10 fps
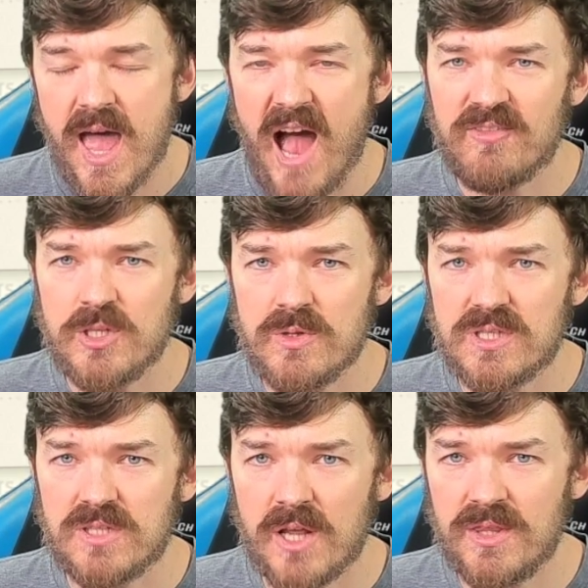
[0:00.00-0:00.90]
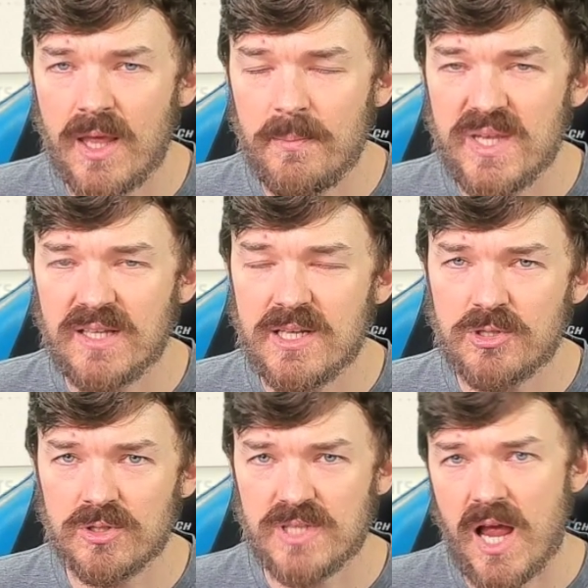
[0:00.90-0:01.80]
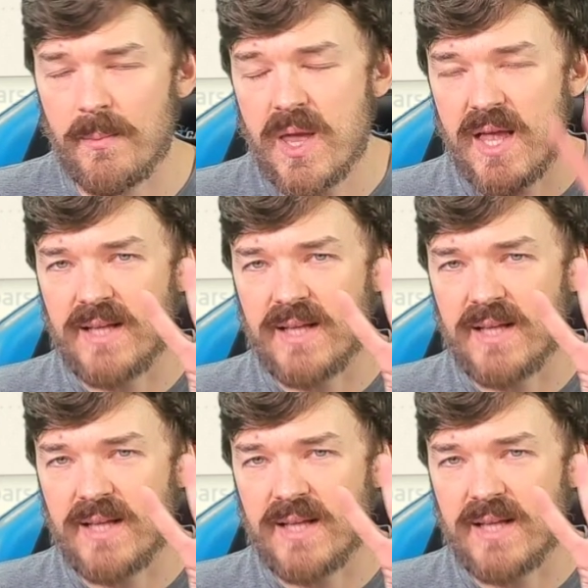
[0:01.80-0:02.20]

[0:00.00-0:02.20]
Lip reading: after you stun them the initial time,